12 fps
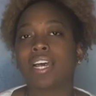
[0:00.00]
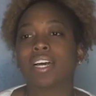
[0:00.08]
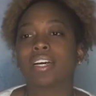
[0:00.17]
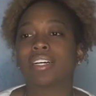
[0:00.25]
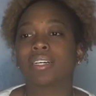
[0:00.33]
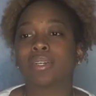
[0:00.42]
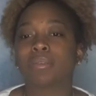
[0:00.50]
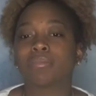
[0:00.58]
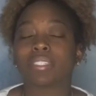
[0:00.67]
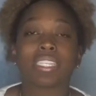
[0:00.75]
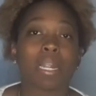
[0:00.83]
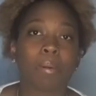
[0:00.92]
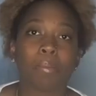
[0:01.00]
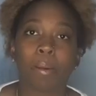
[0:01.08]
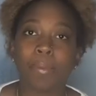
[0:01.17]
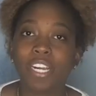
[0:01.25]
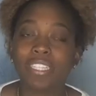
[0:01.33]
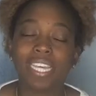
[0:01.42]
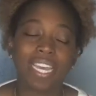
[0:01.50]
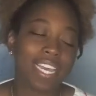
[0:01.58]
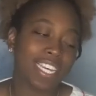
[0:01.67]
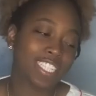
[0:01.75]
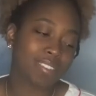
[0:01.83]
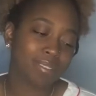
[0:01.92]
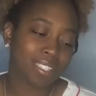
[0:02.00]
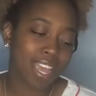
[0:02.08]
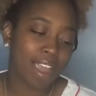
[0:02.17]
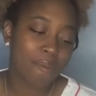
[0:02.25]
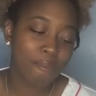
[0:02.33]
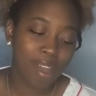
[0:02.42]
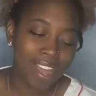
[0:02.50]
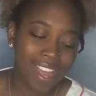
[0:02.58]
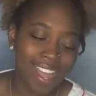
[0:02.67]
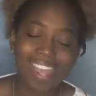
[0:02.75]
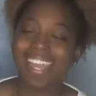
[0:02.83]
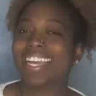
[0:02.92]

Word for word: um, to celebrate my birthday. And she was like, what?